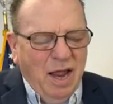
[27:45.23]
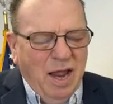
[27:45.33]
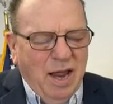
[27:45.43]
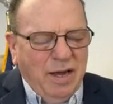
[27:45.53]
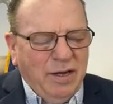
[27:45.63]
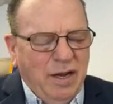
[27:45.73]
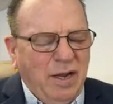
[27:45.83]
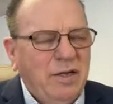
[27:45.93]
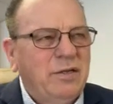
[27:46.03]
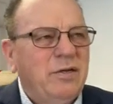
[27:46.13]
And
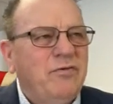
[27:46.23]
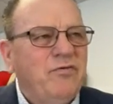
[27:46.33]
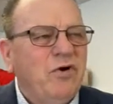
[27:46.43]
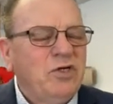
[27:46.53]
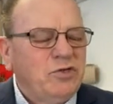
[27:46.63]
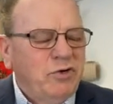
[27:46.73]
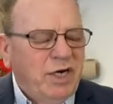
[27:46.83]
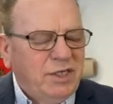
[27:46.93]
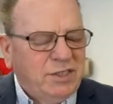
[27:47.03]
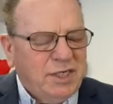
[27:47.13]
verse
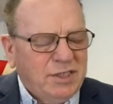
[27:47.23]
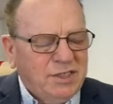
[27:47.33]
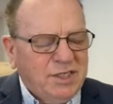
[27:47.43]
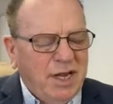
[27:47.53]
3 says,